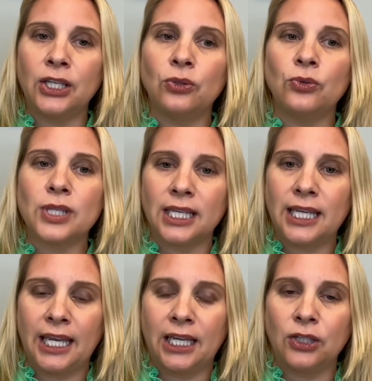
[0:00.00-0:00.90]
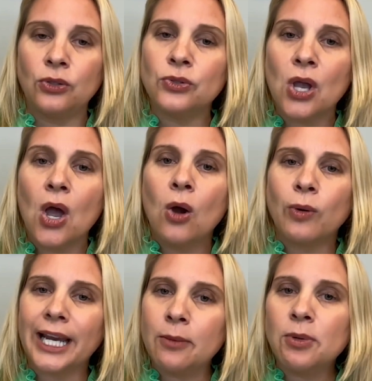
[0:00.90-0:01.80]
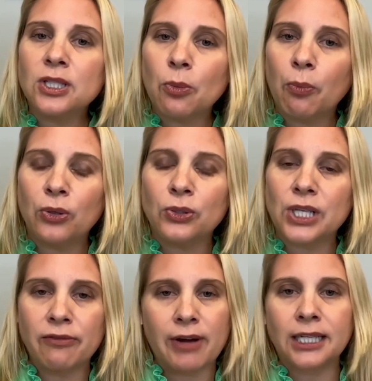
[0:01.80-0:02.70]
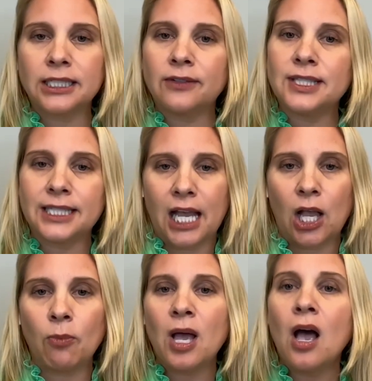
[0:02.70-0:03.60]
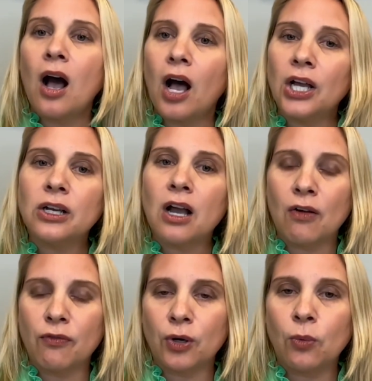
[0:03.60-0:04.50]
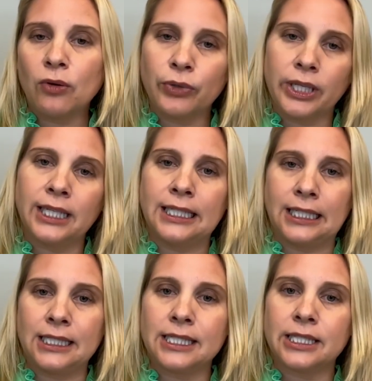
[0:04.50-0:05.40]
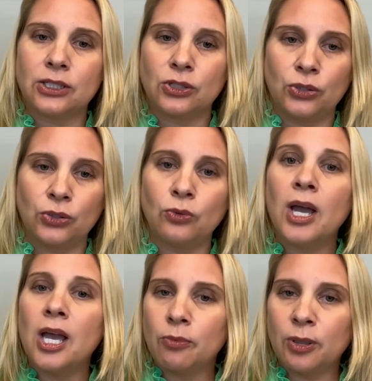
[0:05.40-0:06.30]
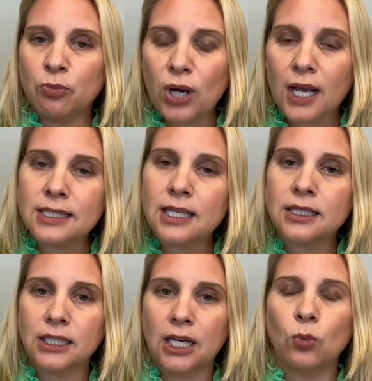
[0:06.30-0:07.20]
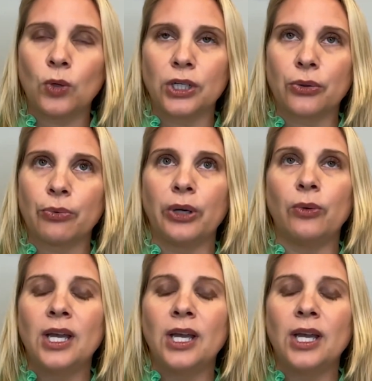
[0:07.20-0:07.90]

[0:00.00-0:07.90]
use and can't use, we're able to pull directives to help uncover what really needs to be processed and worked through.